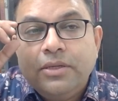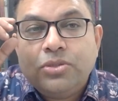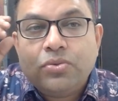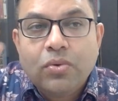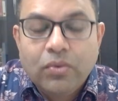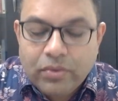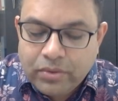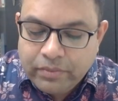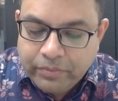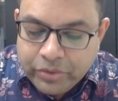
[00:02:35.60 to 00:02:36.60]
So
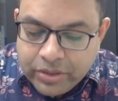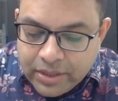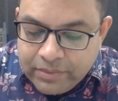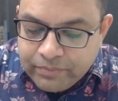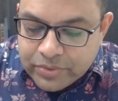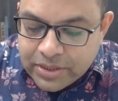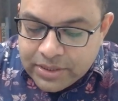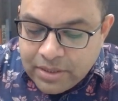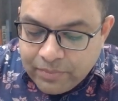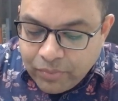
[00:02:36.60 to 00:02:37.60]
Buddha
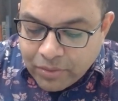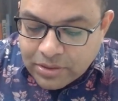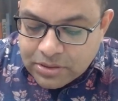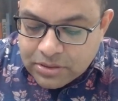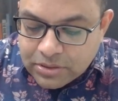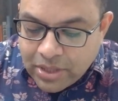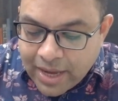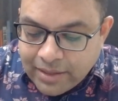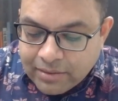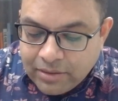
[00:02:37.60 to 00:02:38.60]
says the importance
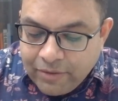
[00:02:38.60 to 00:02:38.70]
that